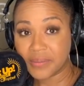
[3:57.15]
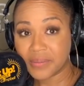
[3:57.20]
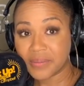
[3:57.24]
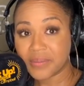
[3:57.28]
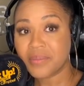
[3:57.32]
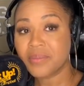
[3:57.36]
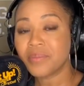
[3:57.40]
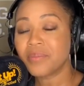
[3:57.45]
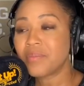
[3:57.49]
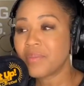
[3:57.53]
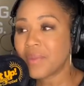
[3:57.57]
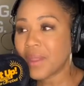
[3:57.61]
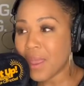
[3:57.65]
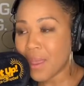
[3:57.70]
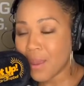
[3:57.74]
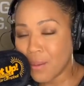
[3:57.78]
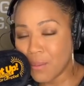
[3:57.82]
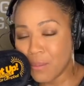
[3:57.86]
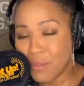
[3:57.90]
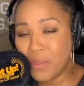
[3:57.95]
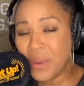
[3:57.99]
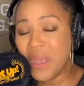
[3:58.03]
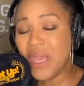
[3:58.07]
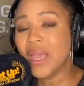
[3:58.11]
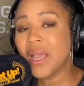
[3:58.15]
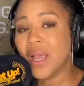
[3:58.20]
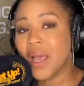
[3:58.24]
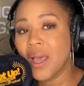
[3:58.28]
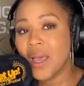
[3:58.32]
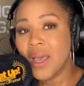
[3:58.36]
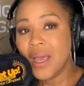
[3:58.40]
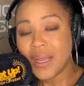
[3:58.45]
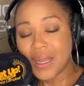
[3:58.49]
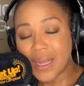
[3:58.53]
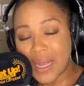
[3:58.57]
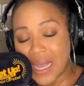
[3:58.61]
Being
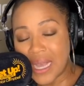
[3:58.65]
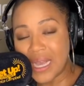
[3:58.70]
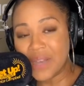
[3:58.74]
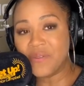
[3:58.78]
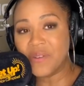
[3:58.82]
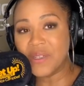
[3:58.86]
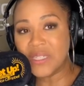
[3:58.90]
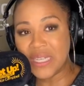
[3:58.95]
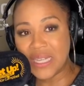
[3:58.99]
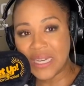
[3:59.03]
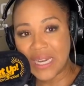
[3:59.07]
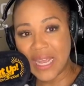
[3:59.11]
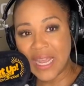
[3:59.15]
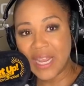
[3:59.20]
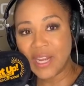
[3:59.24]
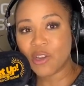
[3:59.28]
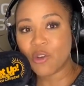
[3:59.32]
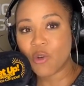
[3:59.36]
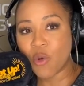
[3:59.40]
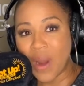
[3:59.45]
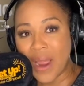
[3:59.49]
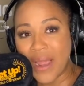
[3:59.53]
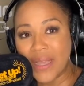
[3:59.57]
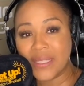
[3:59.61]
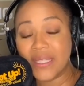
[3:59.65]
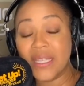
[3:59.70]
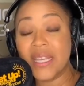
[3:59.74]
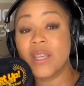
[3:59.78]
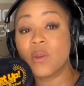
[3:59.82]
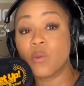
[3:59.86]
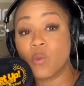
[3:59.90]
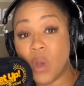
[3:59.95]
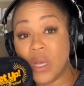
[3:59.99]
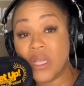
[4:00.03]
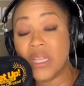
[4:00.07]
confident in Christ is what